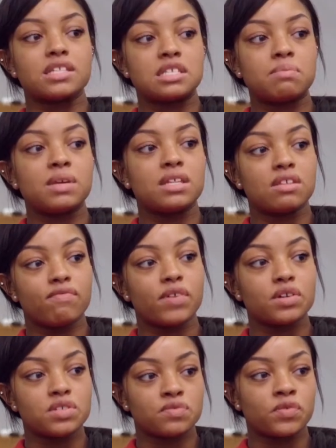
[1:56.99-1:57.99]
and to be the
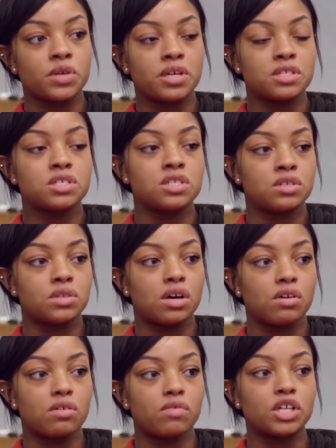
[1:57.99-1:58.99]
first ones to, you
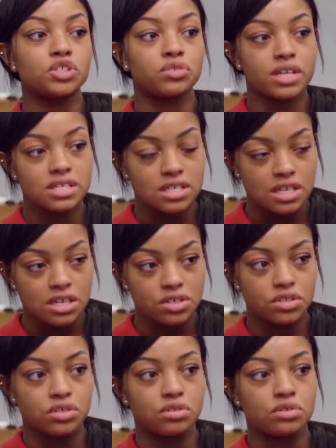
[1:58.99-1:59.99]
know, address the
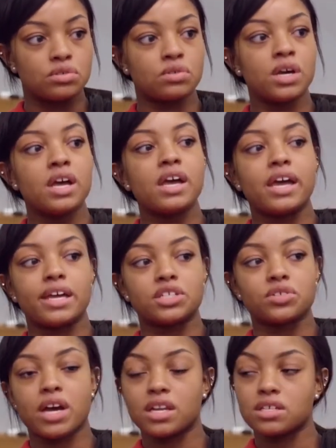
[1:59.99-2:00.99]
issue
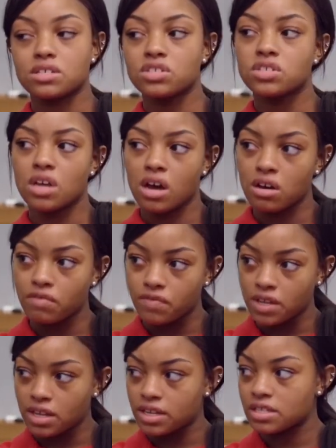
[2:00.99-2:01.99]
and try to
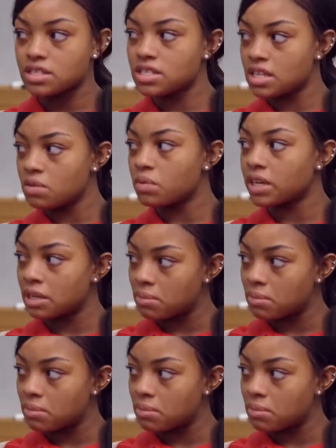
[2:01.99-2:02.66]
solve it and see what